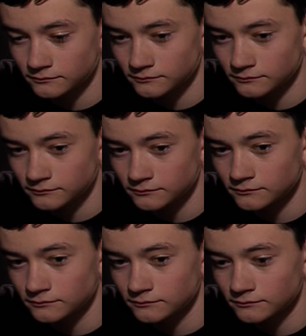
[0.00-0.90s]

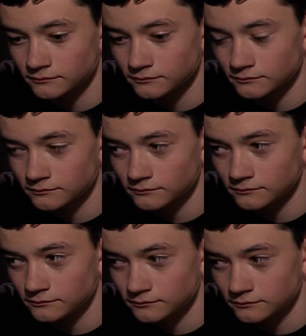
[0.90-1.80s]

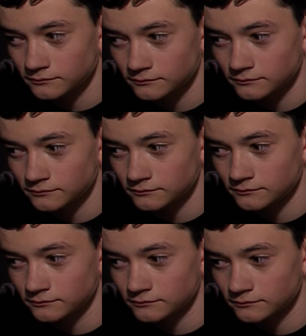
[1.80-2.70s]

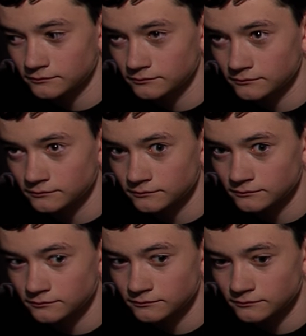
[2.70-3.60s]

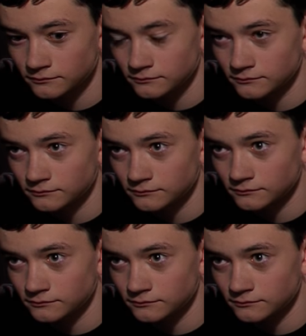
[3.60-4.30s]
The person shown says nothing.